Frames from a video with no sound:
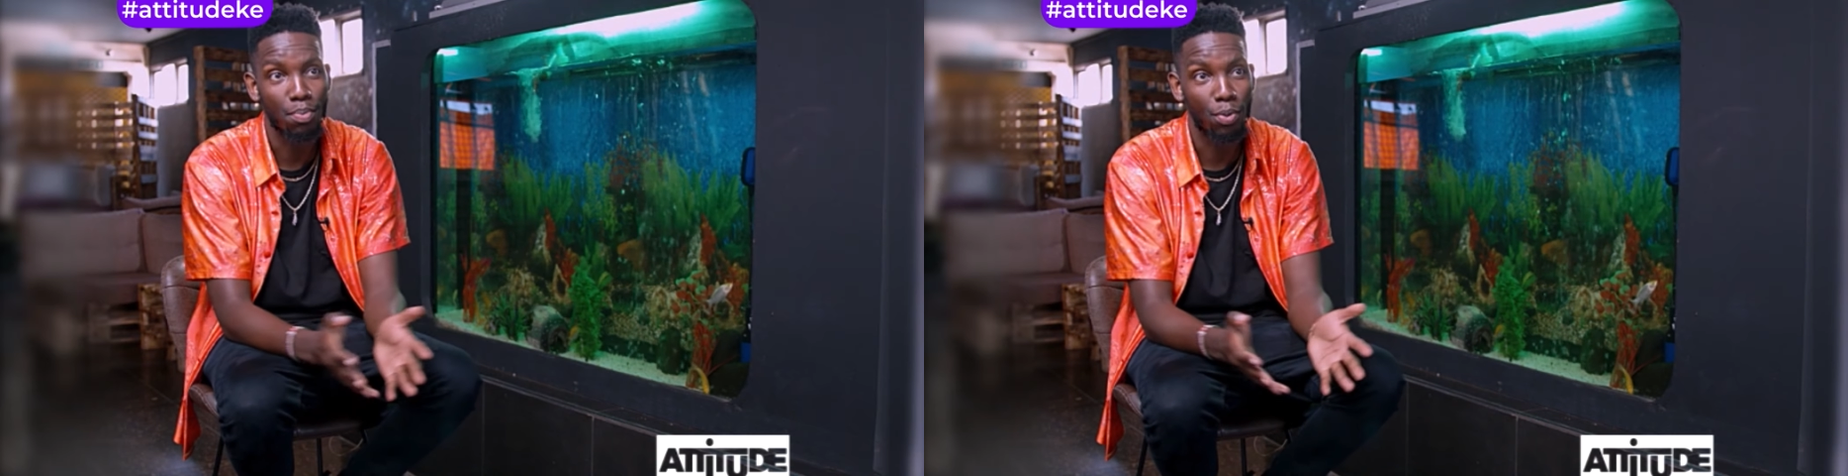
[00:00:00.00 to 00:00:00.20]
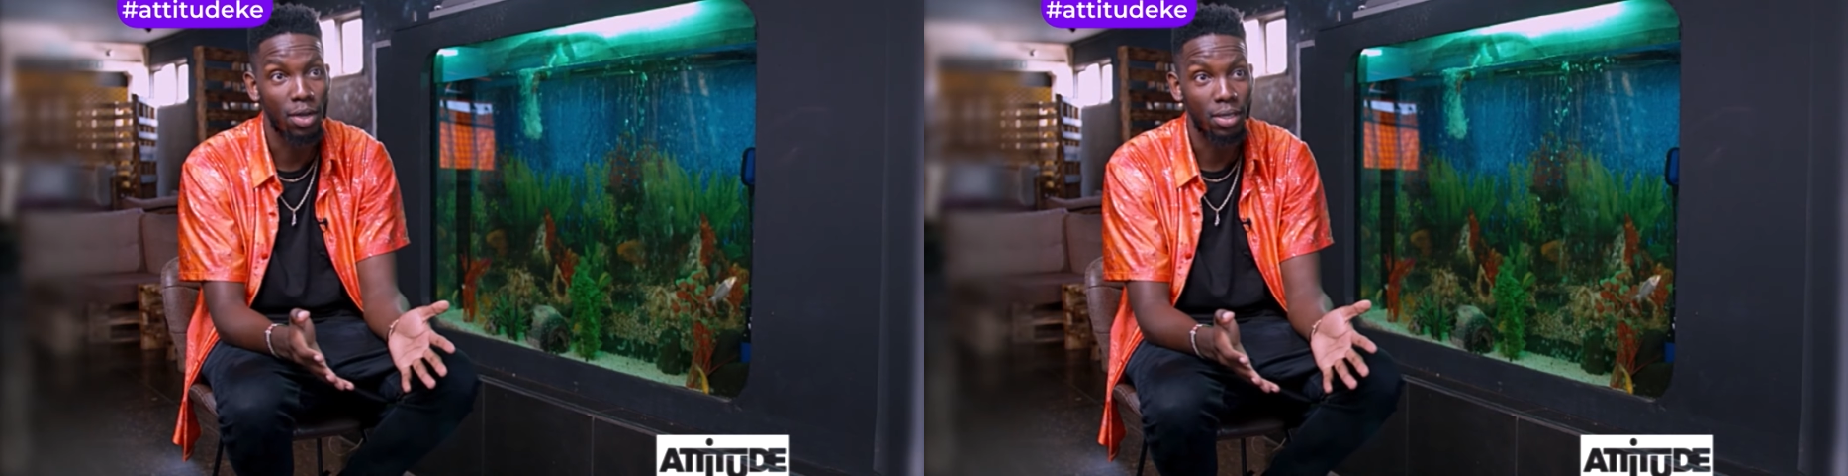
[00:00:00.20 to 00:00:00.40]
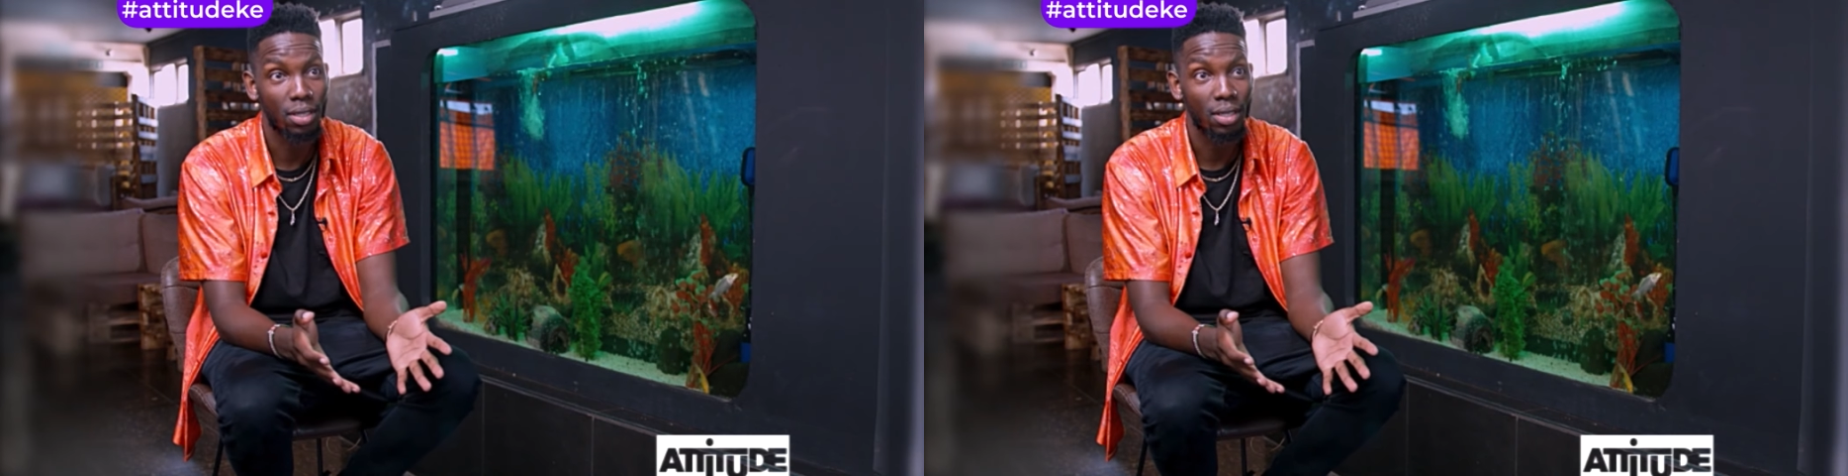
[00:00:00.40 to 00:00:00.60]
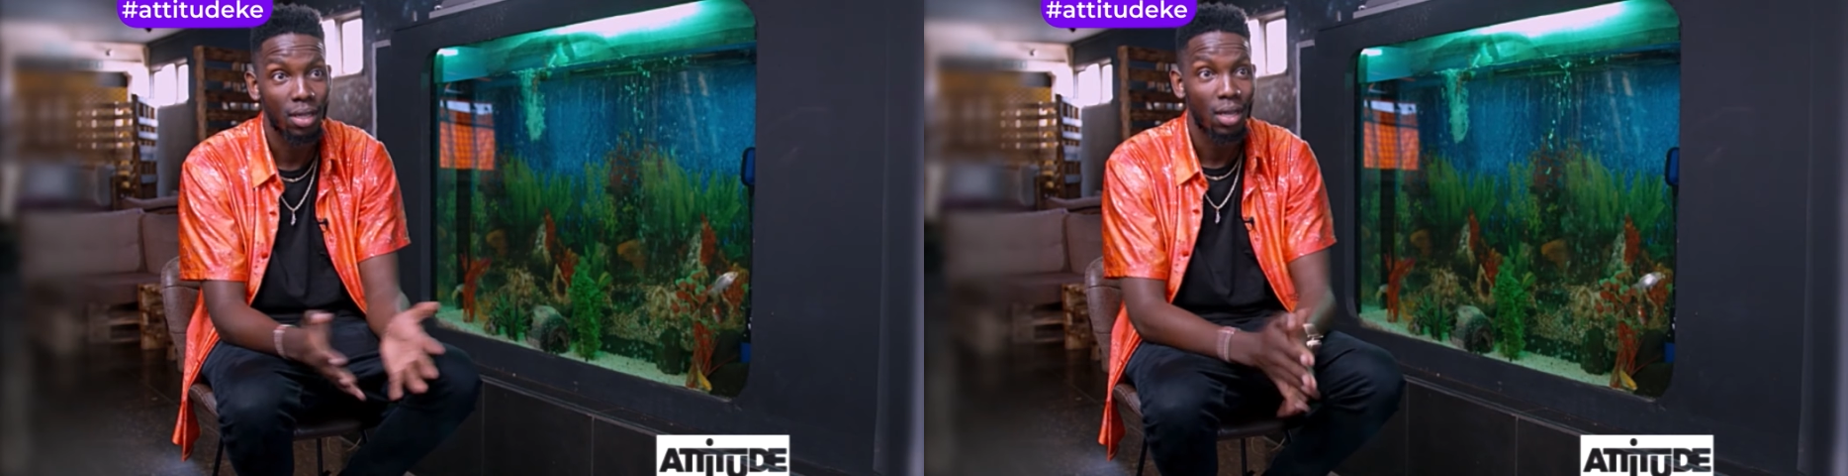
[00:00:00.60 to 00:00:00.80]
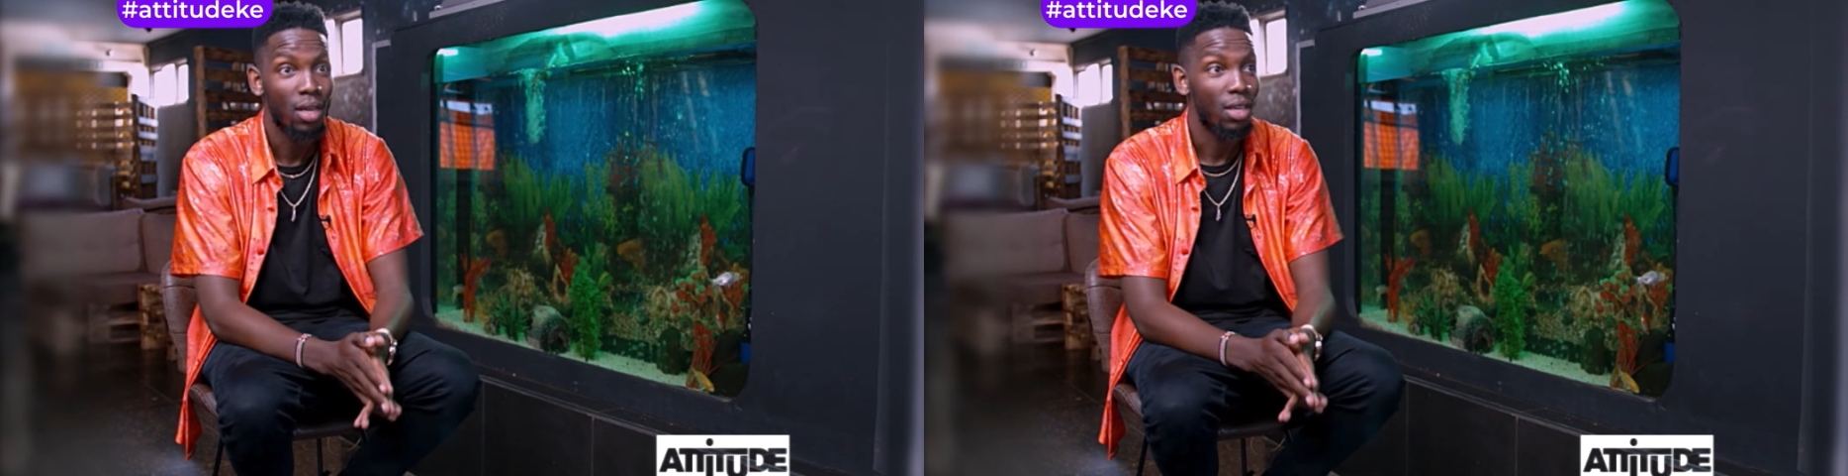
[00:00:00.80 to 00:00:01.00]
point.
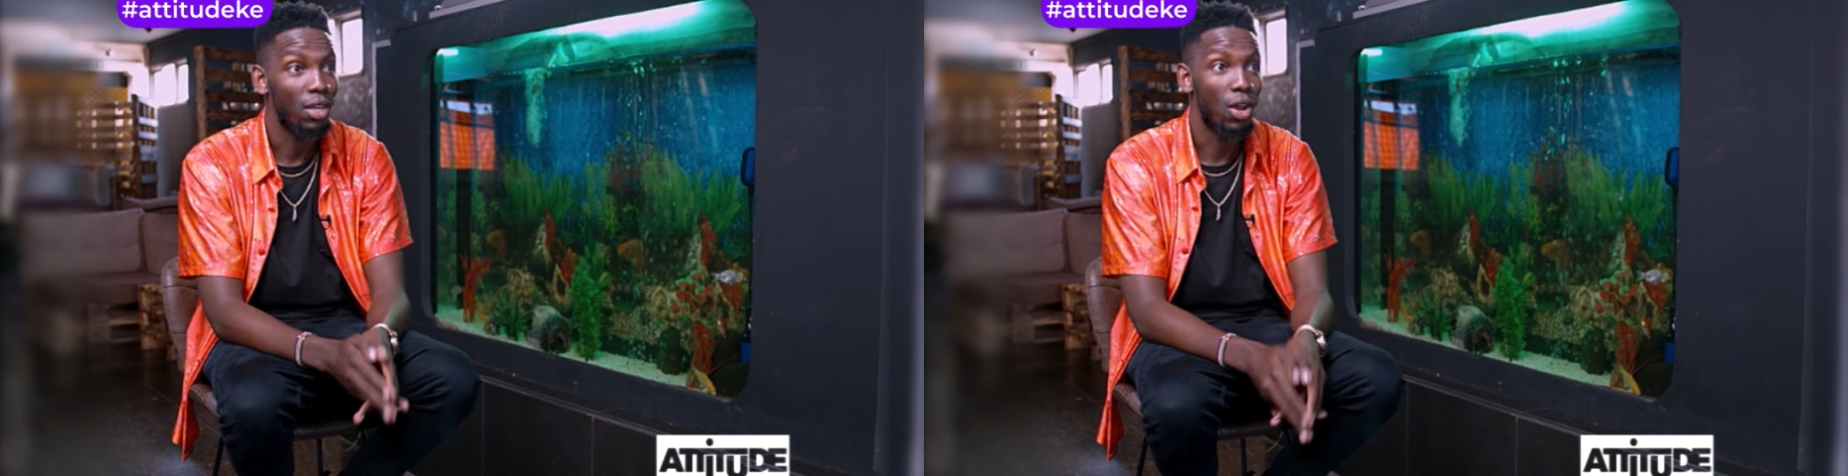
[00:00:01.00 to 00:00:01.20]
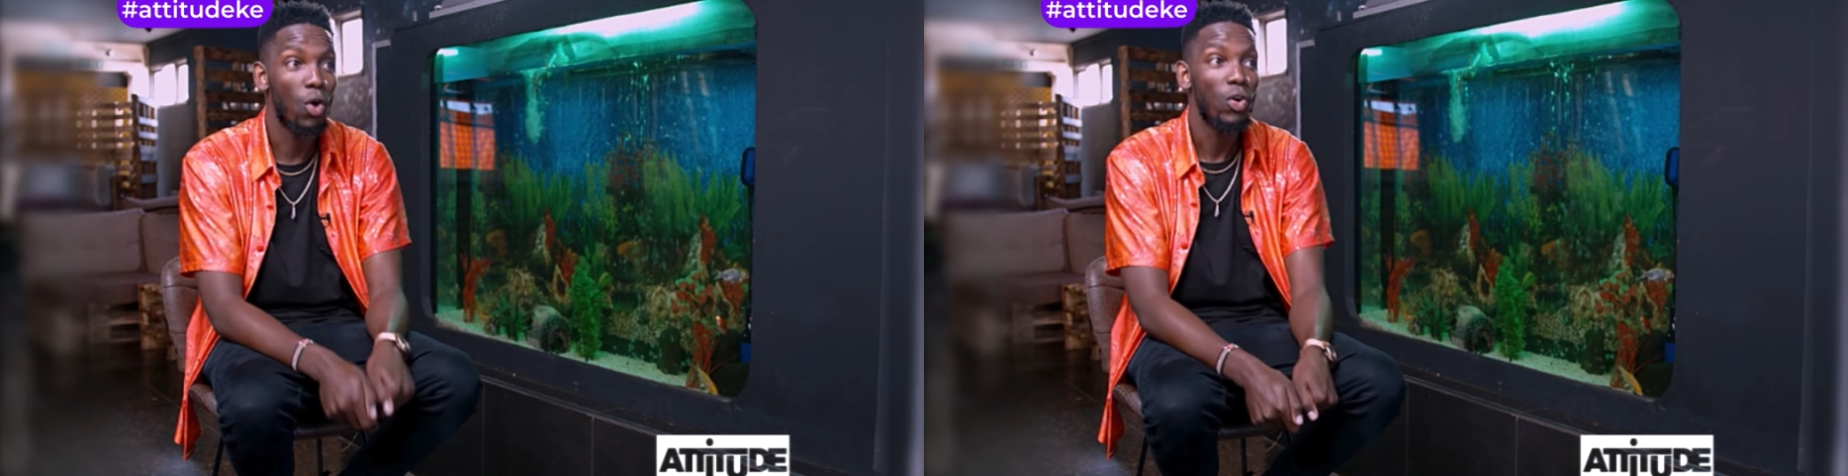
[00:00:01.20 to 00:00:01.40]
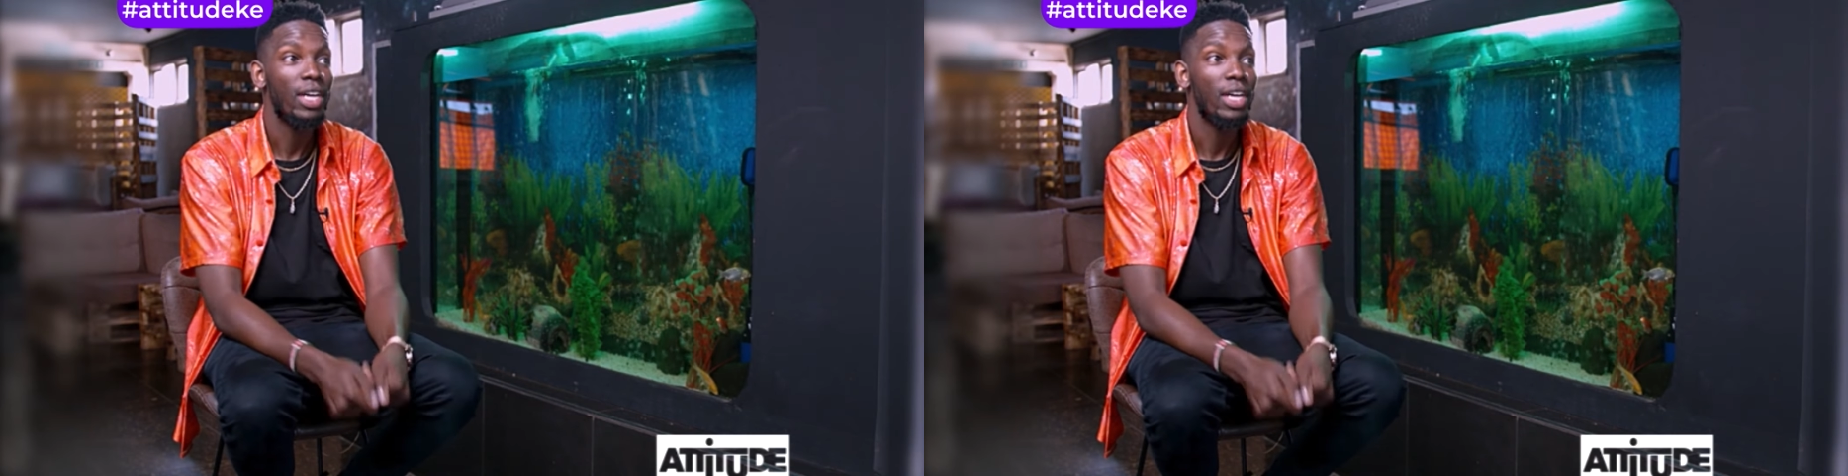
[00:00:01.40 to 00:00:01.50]
You know,